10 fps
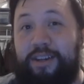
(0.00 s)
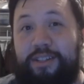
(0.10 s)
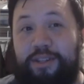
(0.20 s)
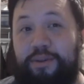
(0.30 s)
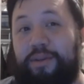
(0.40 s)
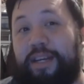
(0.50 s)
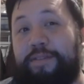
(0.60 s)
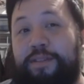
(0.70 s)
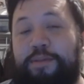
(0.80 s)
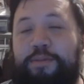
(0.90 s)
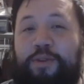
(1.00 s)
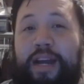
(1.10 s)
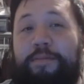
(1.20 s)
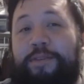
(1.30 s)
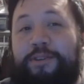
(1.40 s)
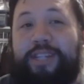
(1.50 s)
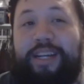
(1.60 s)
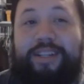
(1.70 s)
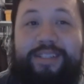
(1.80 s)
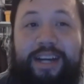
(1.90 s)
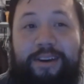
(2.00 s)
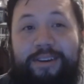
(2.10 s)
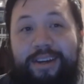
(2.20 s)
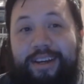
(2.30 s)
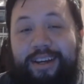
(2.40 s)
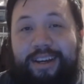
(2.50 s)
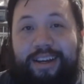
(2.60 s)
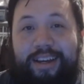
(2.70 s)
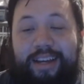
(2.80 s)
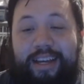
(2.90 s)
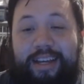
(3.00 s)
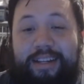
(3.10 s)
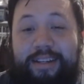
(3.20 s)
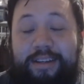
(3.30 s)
So give us a subscribe if you're checking us out. And